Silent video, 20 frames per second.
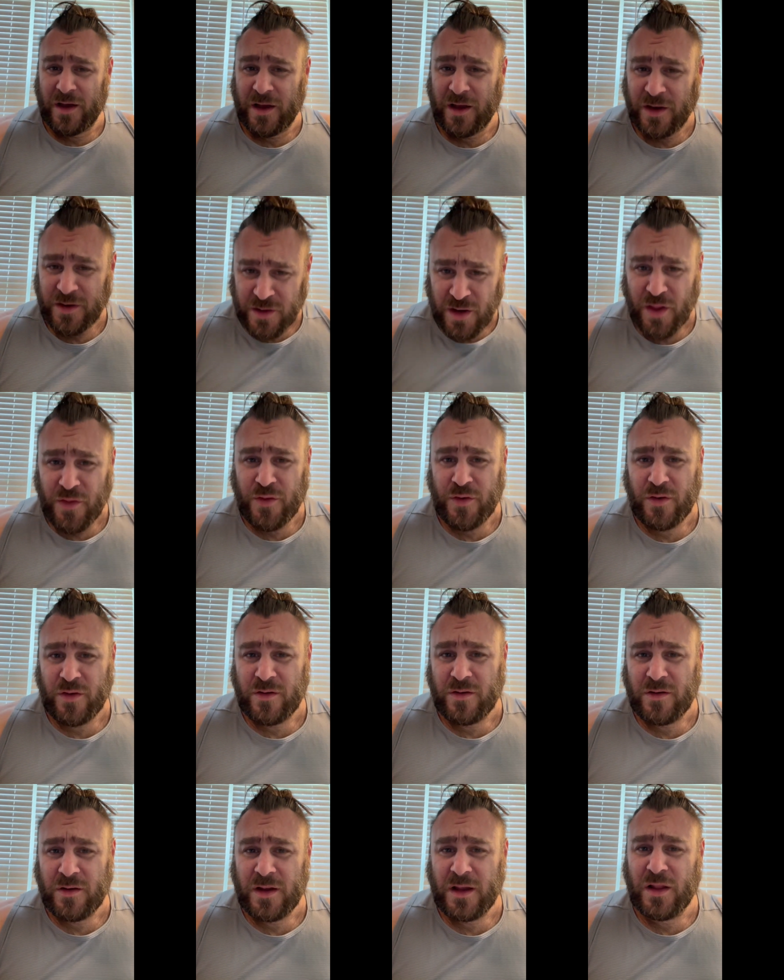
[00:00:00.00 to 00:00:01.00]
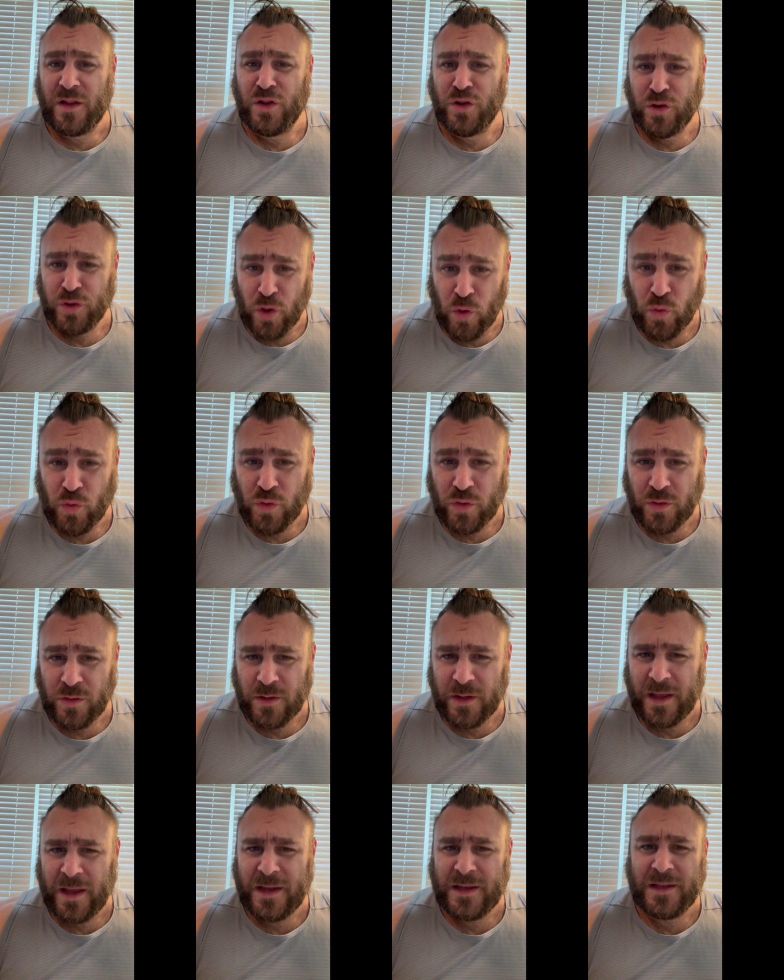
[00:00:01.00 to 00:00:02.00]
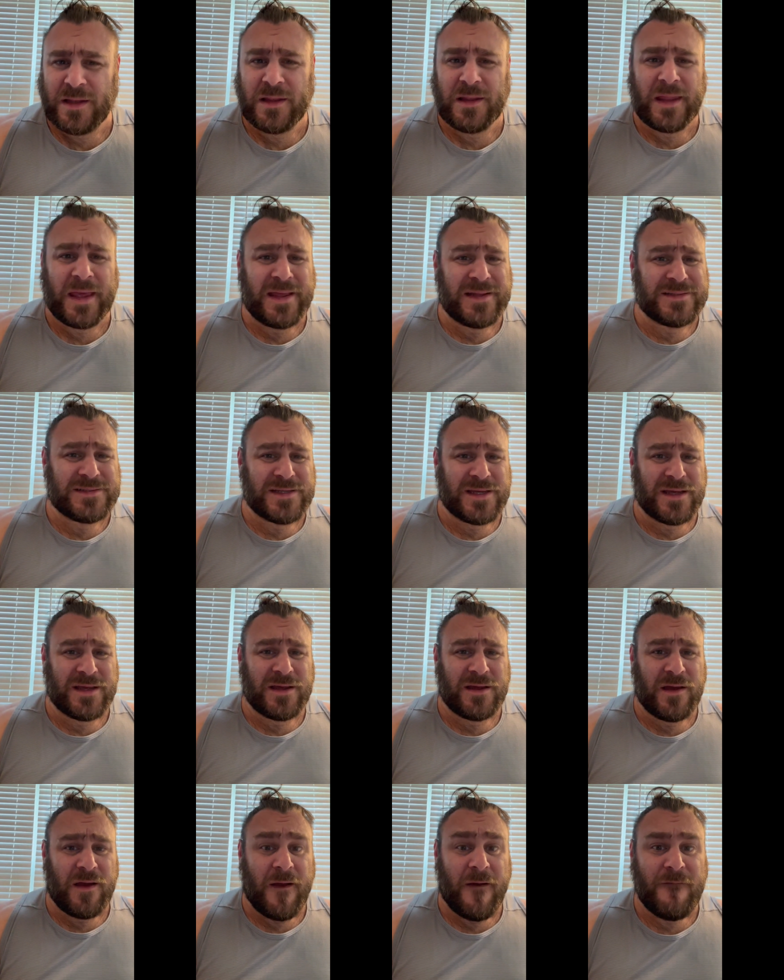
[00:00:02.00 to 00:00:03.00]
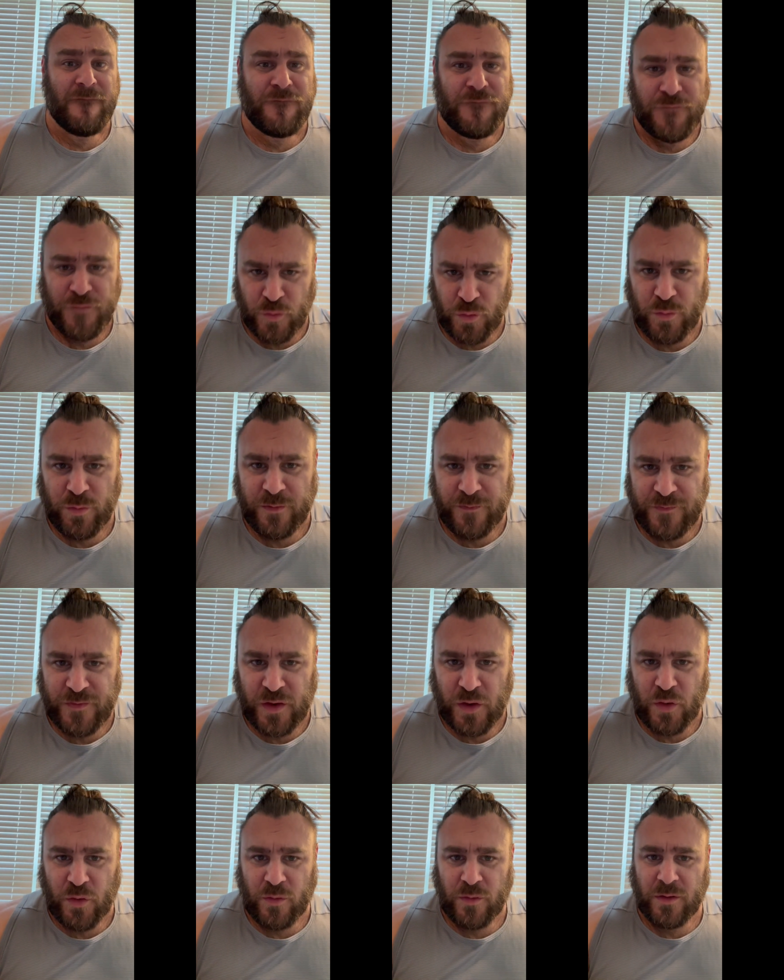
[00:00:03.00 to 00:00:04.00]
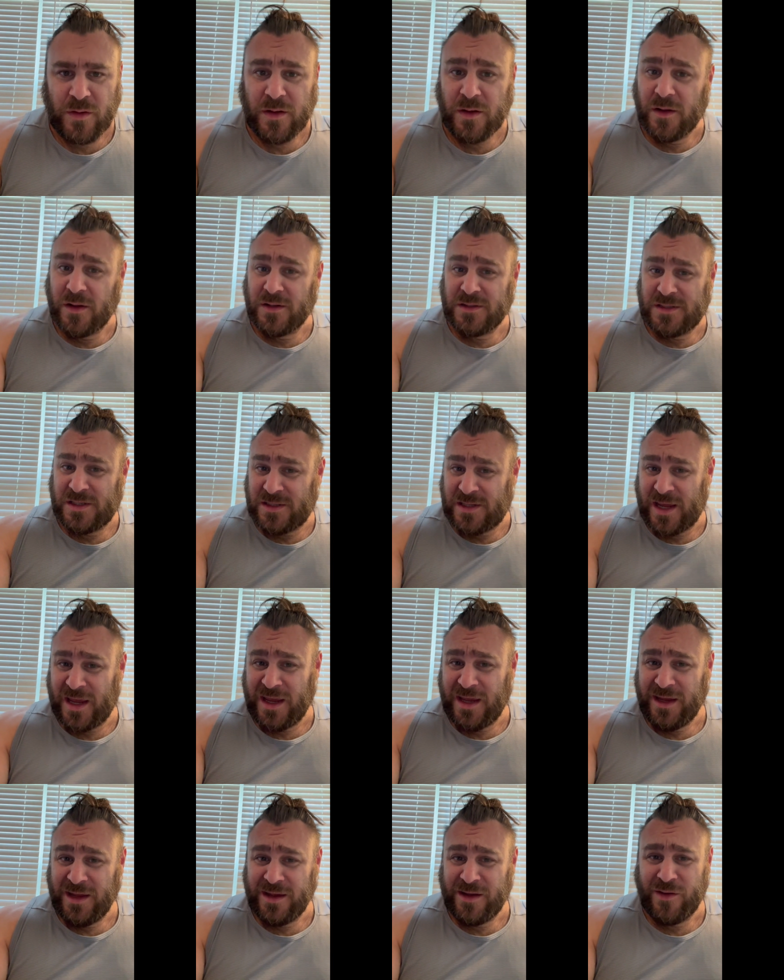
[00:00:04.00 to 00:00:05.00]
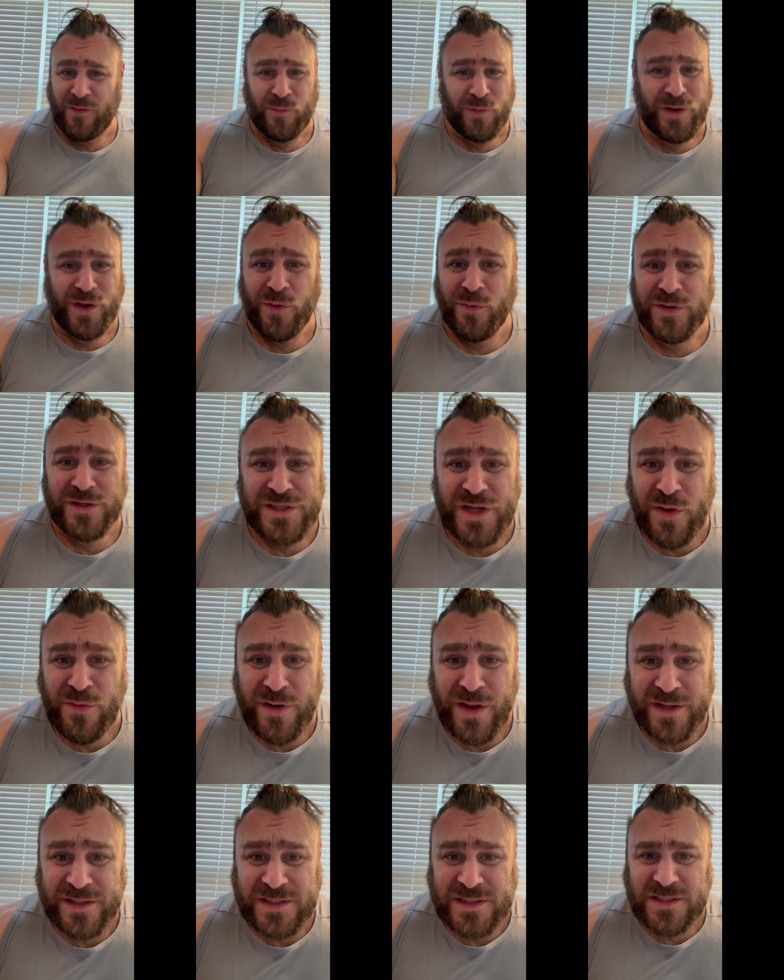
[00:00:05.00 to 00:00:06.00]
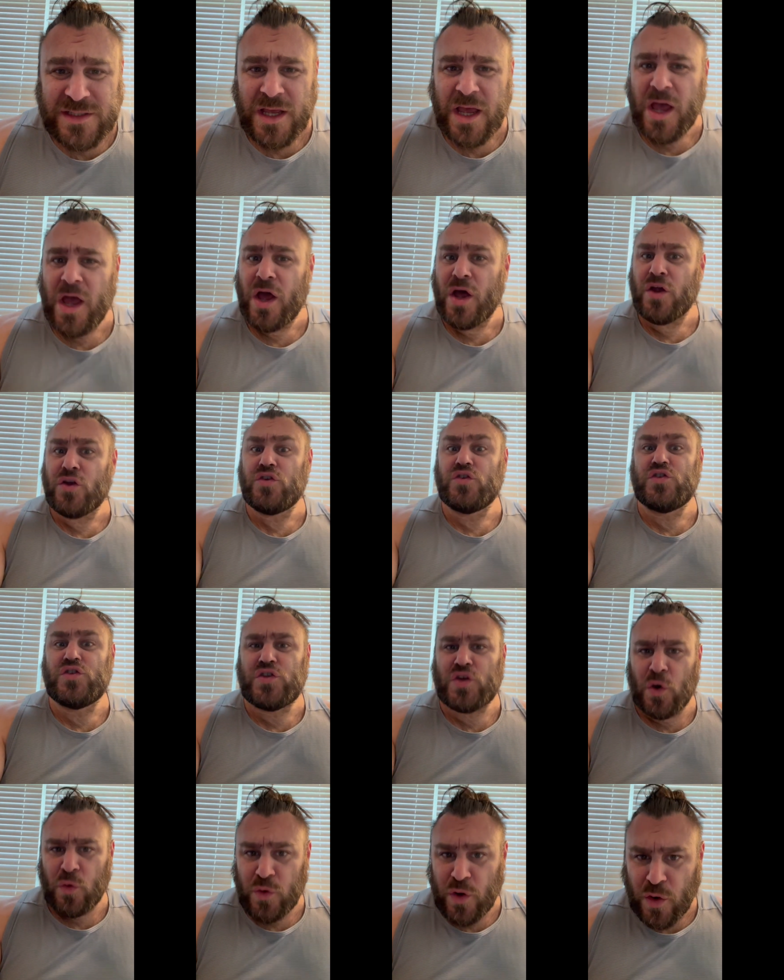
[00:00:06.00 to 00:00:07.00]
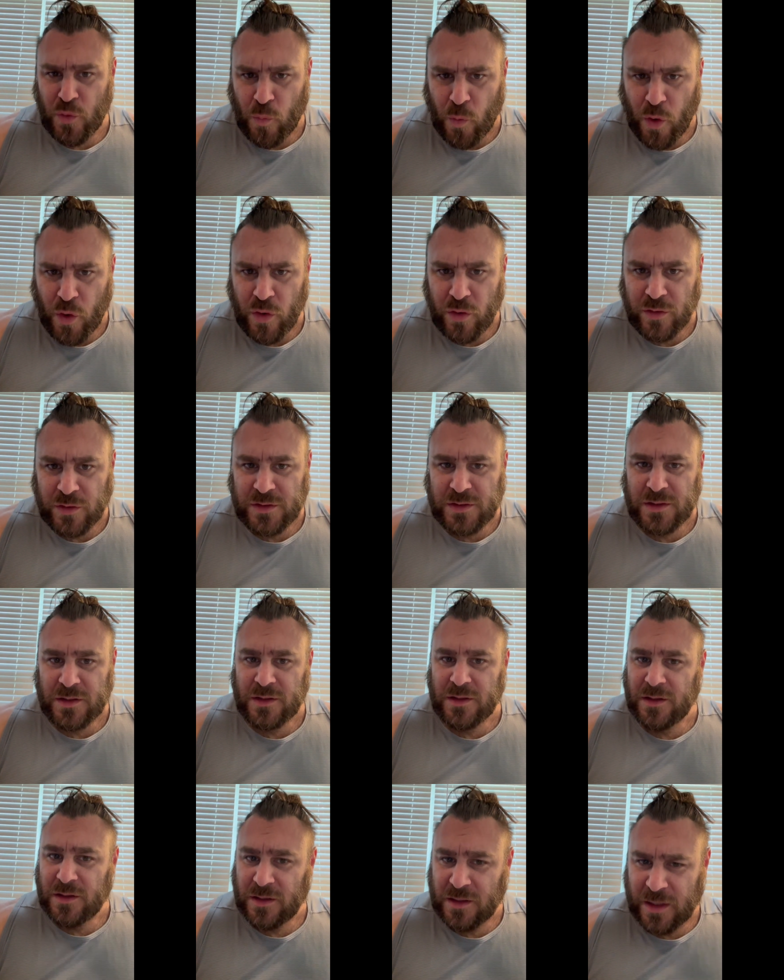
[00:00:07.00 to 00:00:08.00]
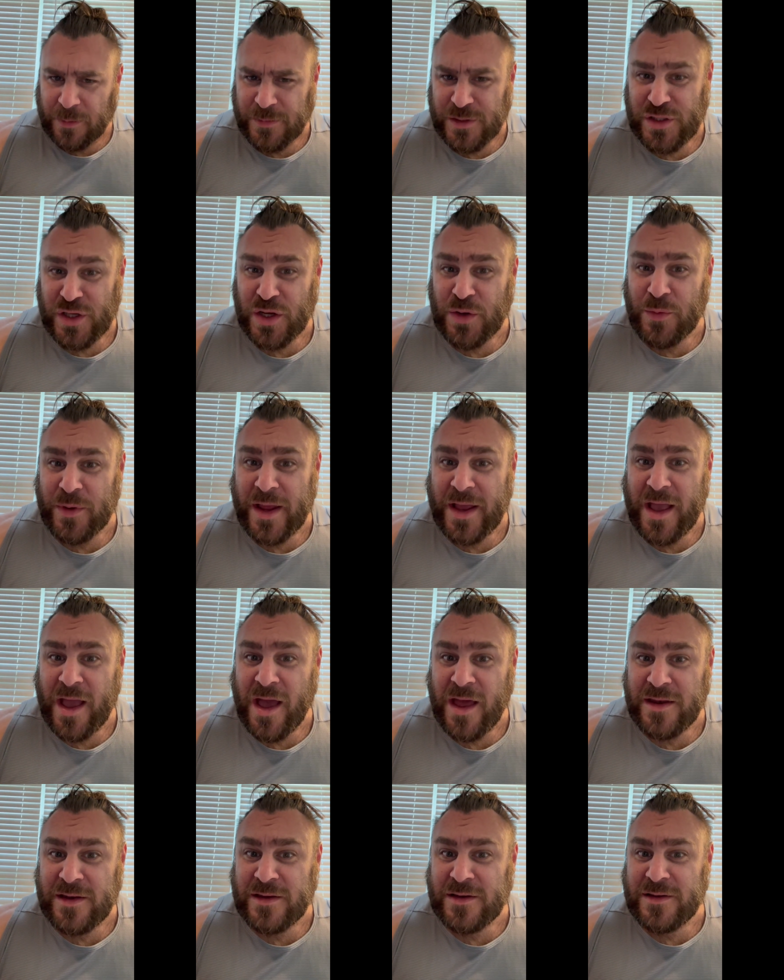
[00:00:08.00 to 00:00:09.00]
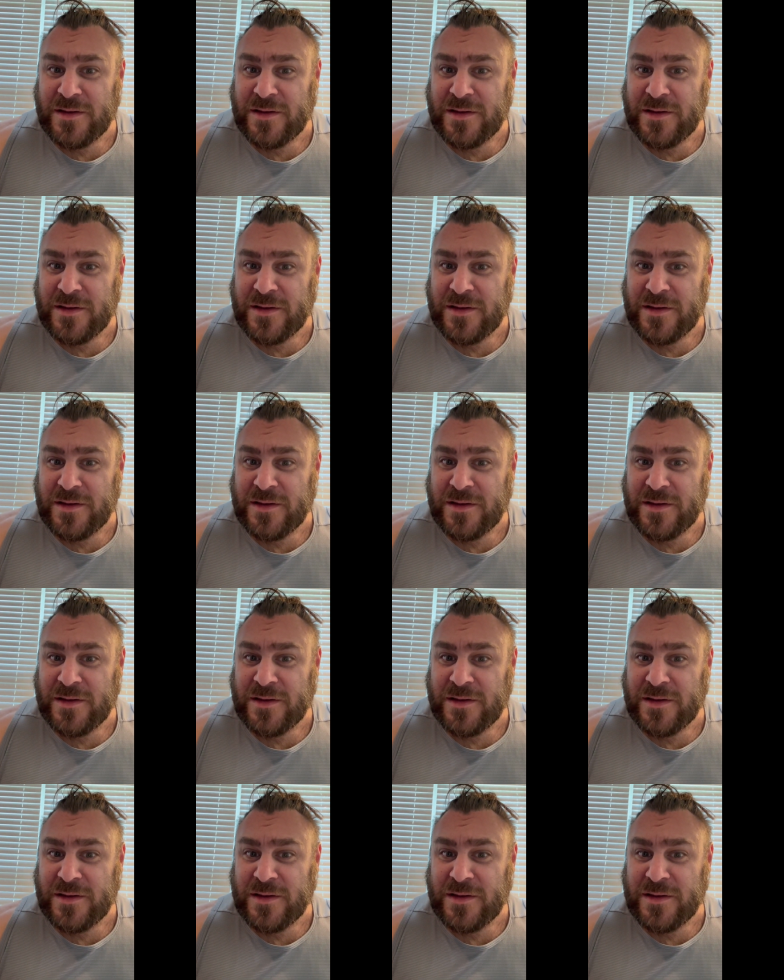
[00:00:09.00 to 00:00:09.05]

another local Atlanta food review. Today, we're going donuts, Donut World. Let me show you what I got.